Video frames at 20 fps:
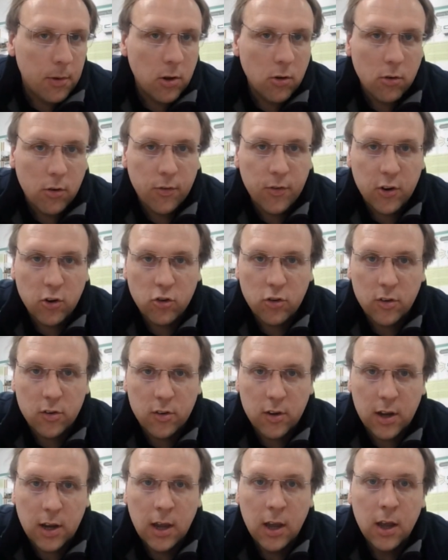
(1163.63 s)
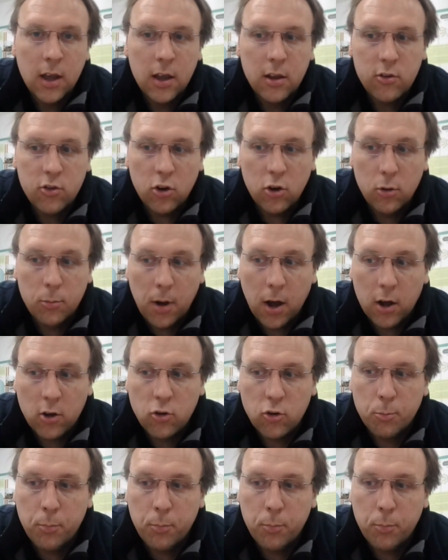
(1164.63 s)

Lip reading: your efficiency too much.